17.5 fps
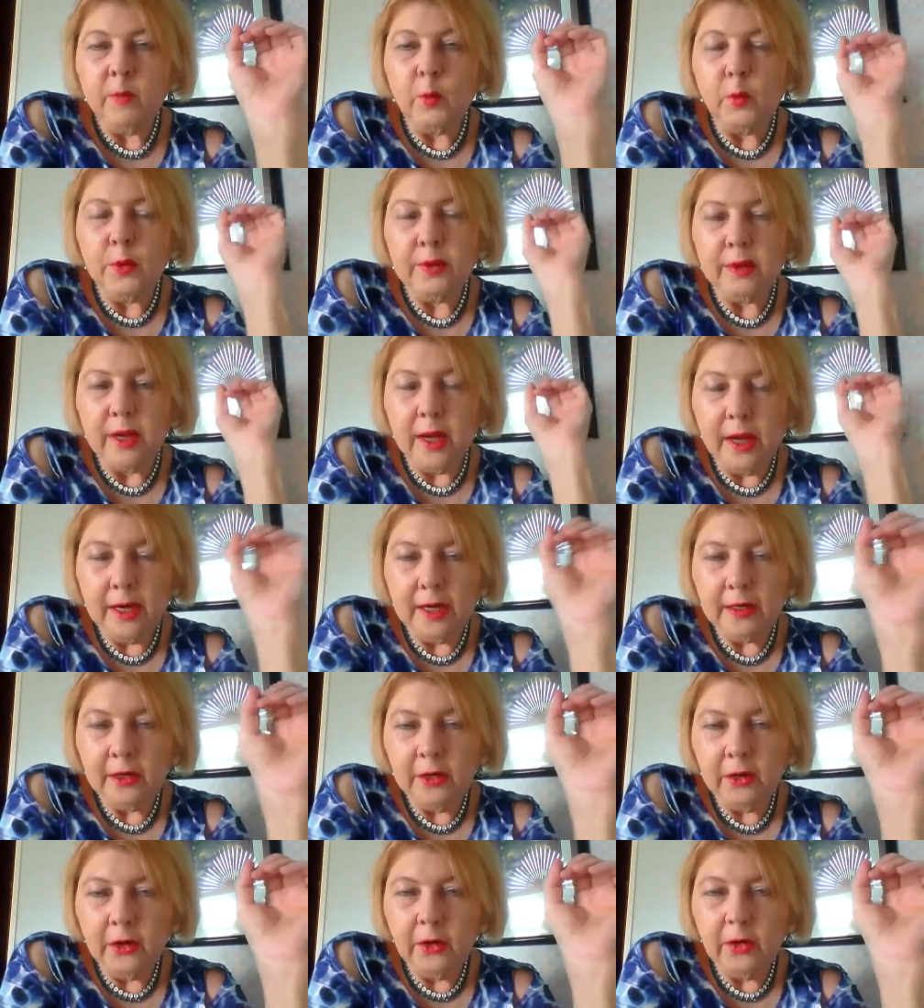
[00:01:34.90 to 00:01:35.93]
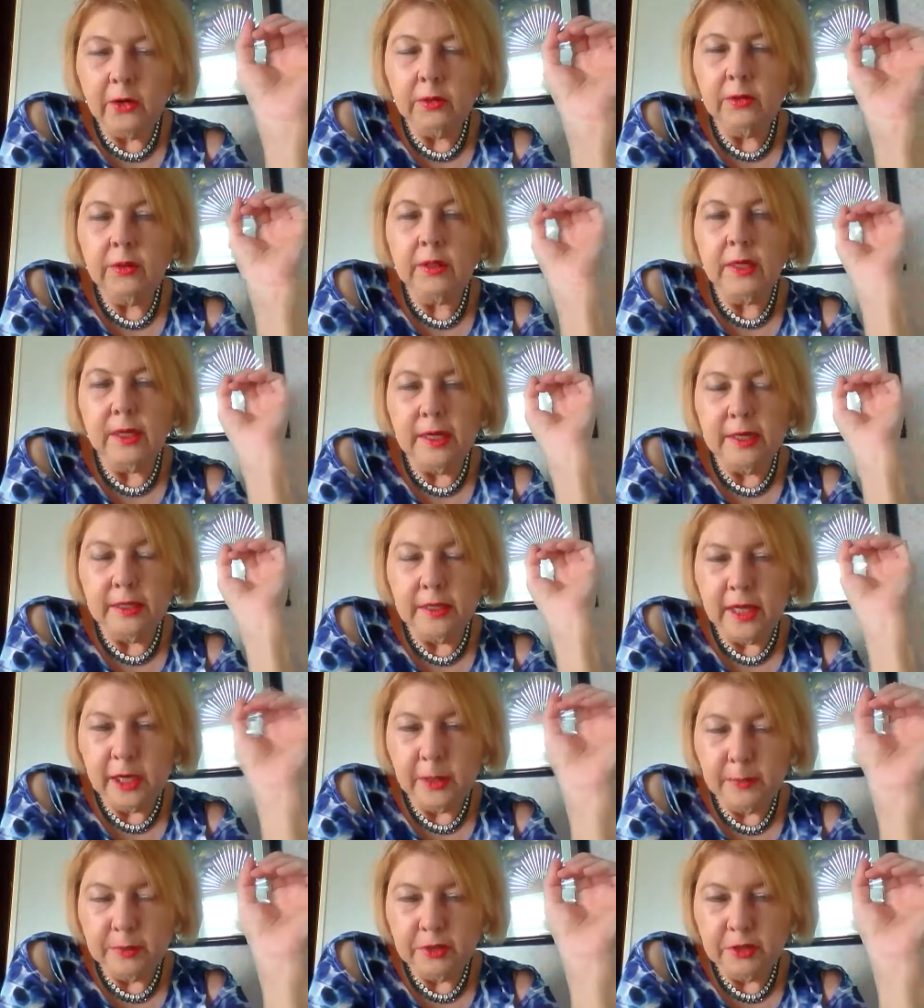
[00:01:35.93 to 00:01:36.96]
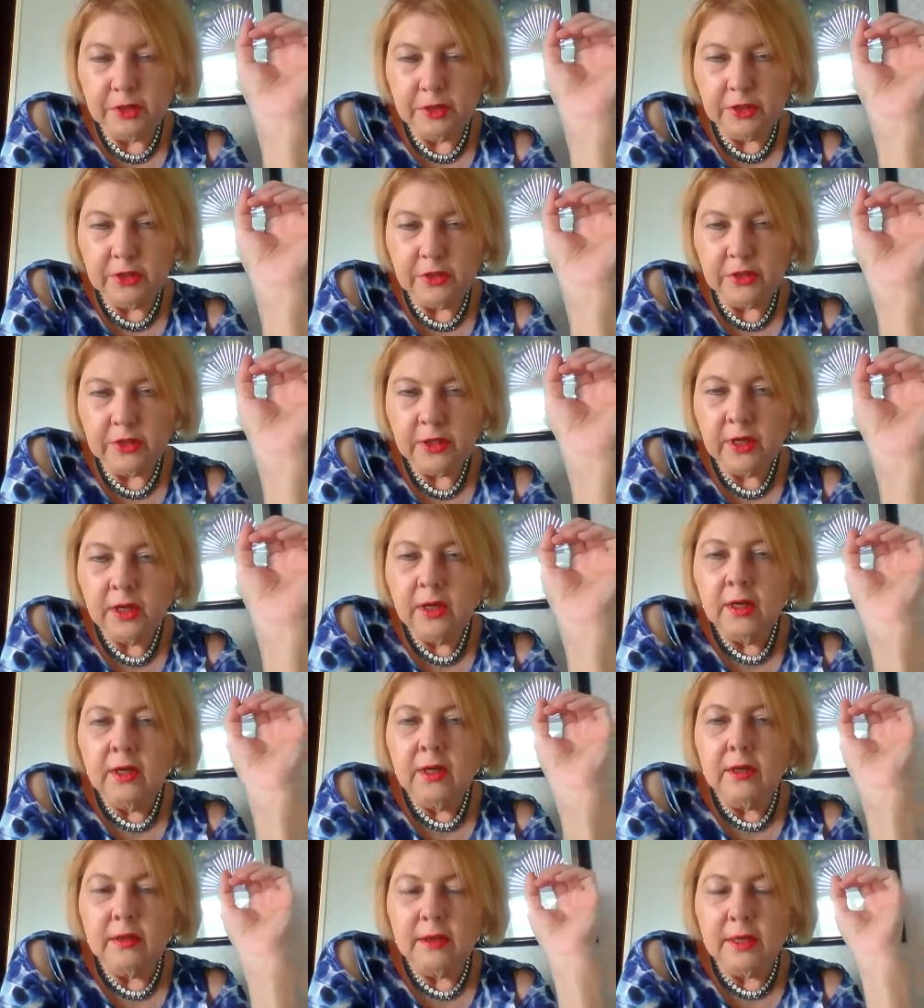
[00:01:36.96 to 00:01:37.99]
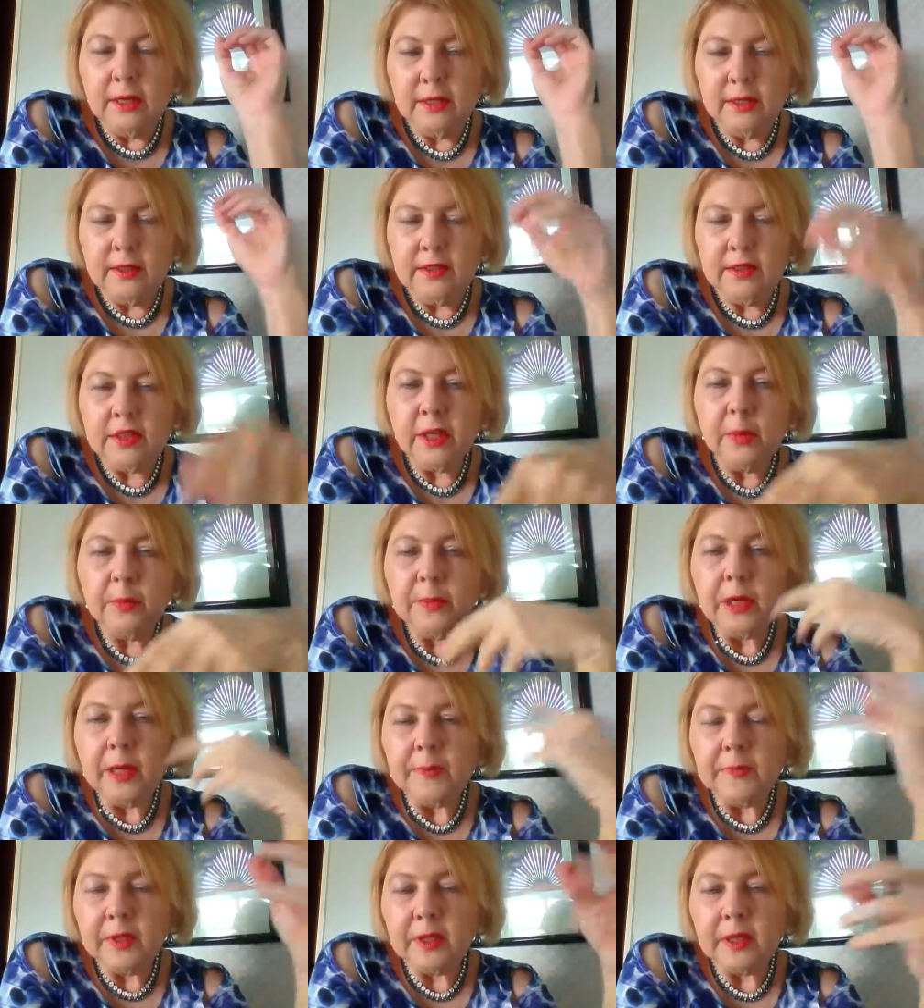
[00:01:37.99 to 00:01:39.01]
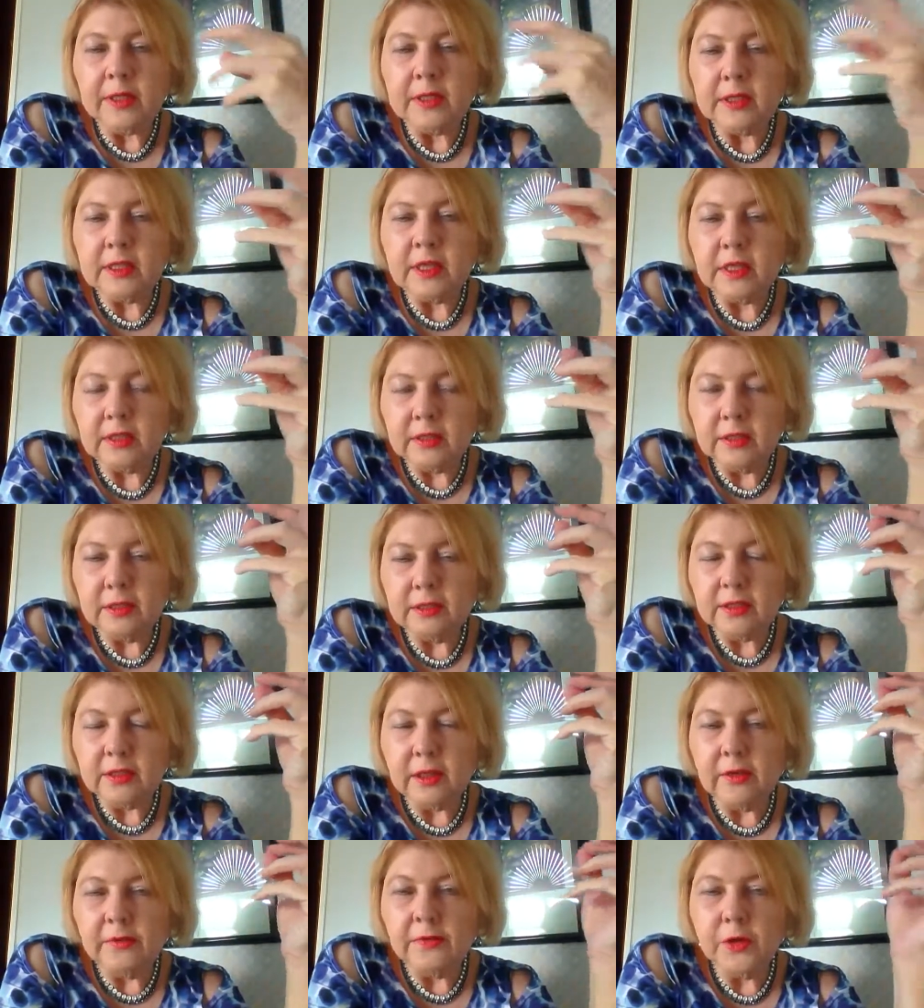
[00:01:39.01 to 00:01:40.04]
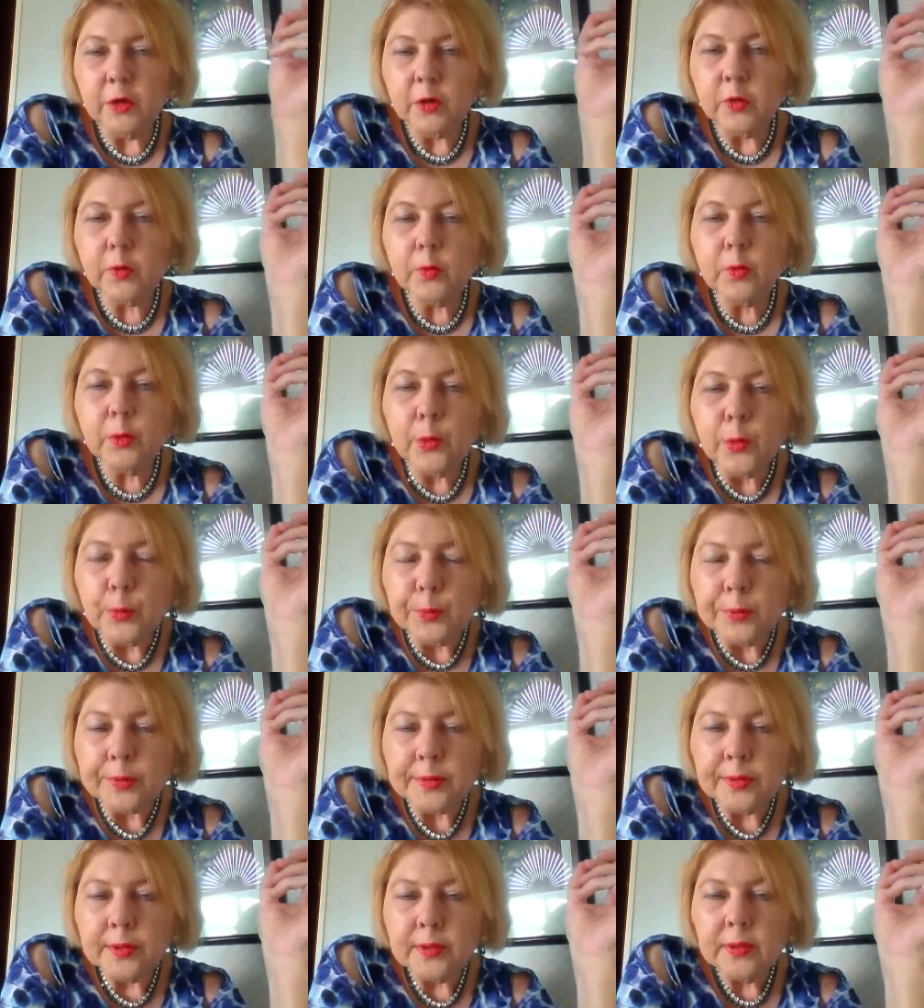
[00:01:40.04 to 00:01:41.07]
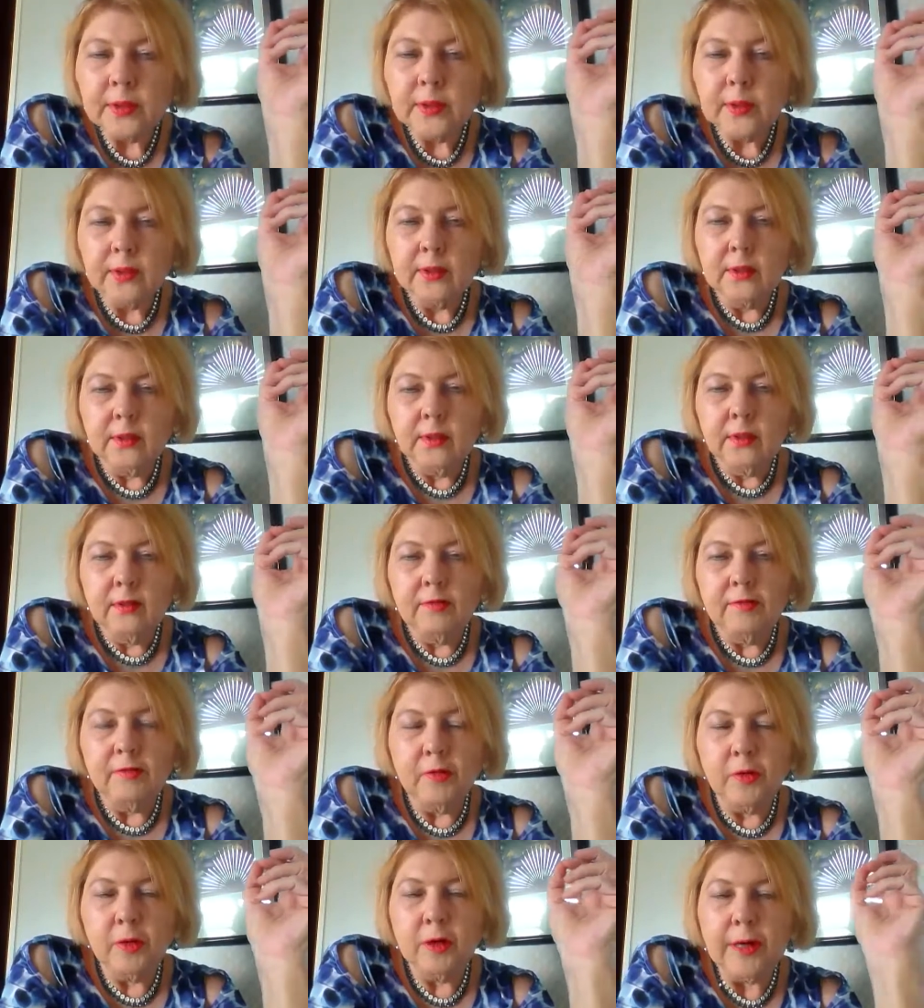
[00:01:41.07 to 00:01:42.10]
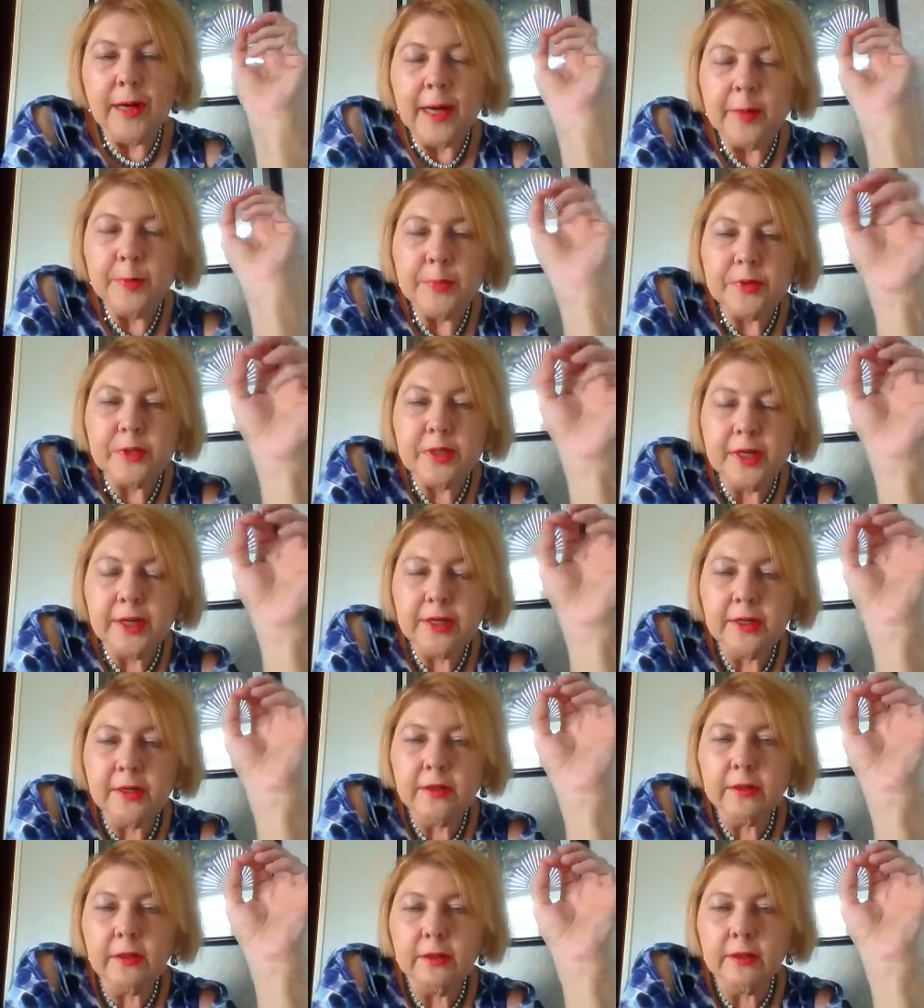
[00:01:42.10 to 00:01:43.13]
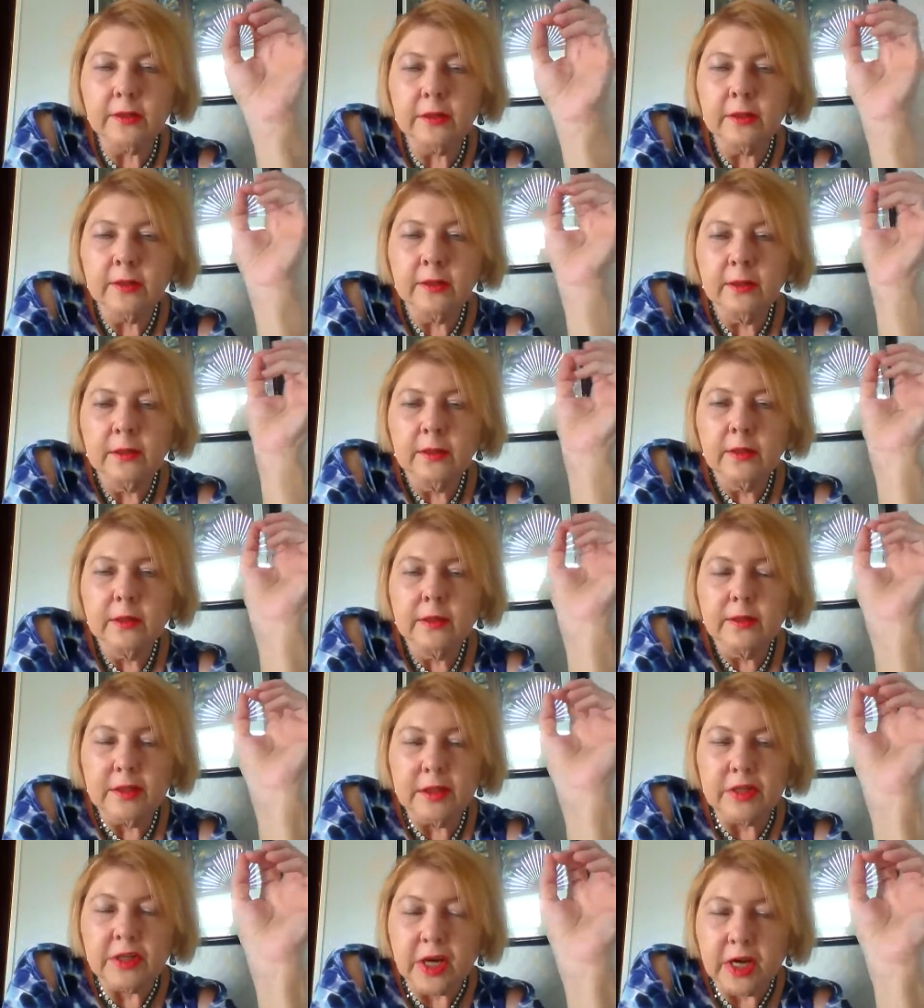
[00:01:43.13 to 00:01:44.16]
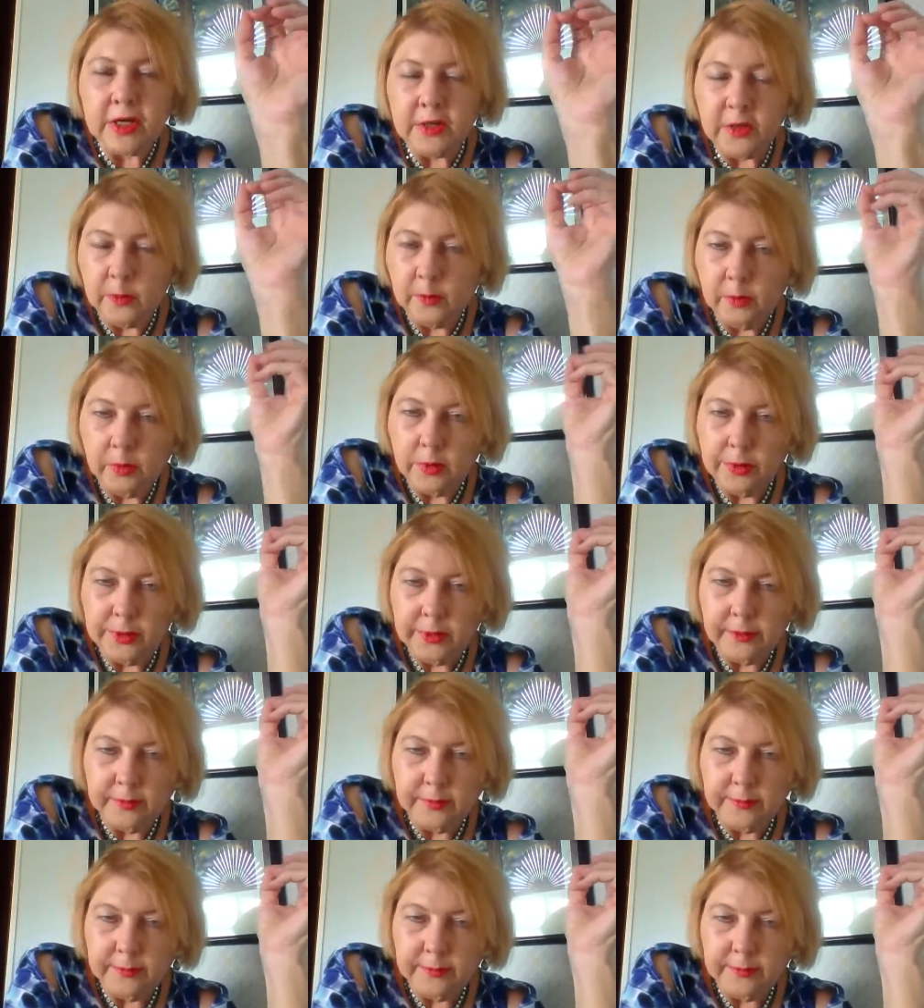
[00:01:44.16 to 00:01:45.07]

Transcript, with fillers: with audio and images that summed up the consensus of your group for a particular discussion board.